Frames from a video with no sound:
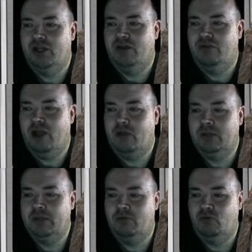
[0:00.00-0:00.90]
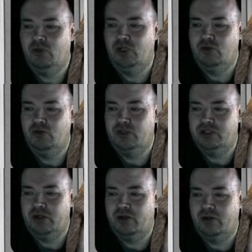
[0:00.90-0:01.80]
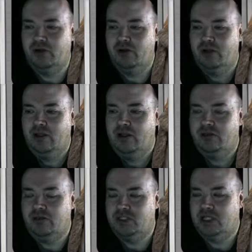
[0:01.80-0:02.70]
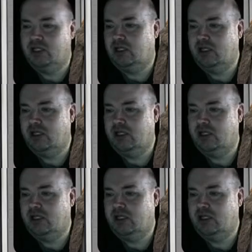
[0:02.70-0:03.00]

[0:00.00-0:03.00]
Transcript: of how people would use their 10